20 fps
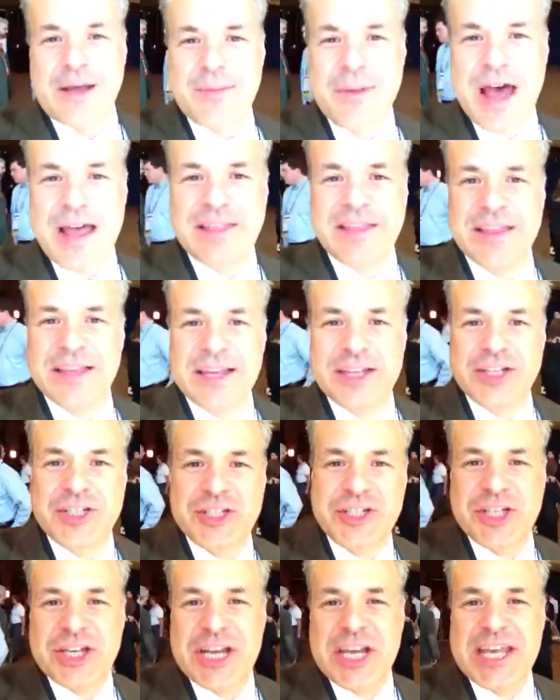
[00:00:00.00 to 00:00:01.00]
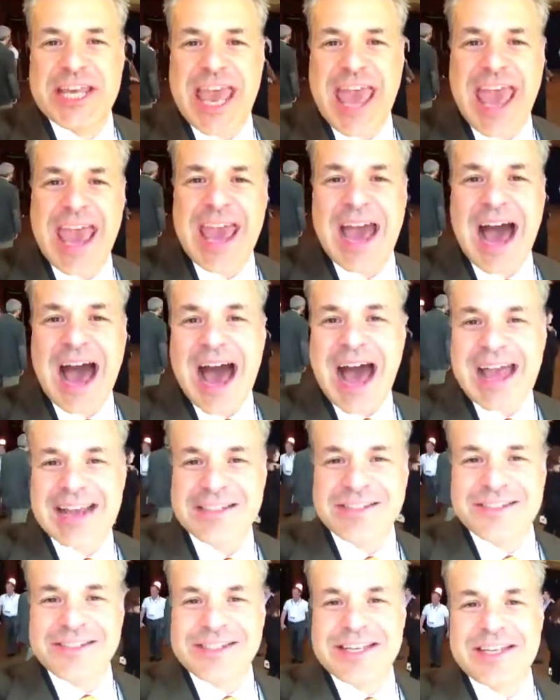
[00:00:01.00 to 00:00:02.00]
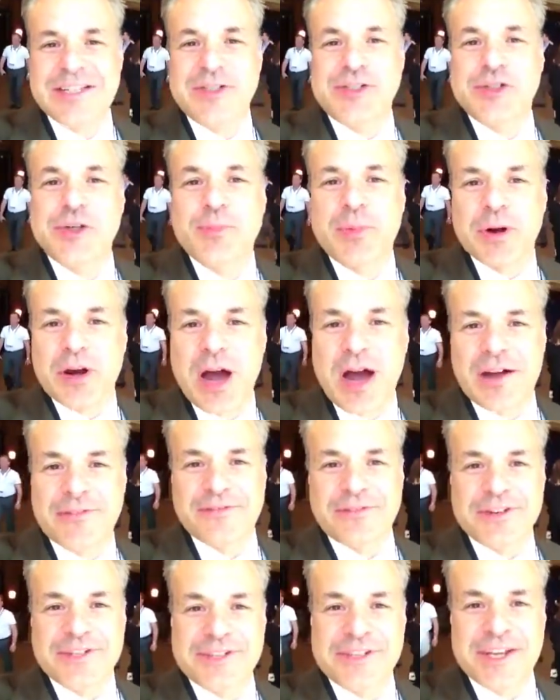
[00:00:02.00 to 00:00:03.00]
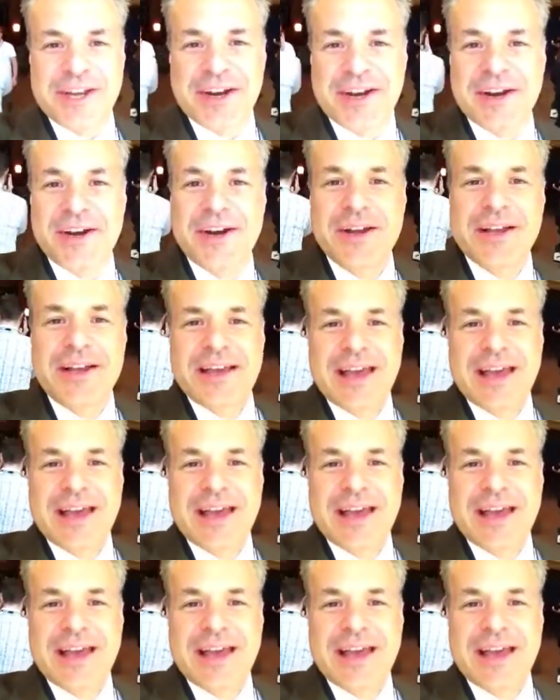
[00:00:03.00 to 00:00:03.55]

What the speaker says: I'm at the GKIC Superconference here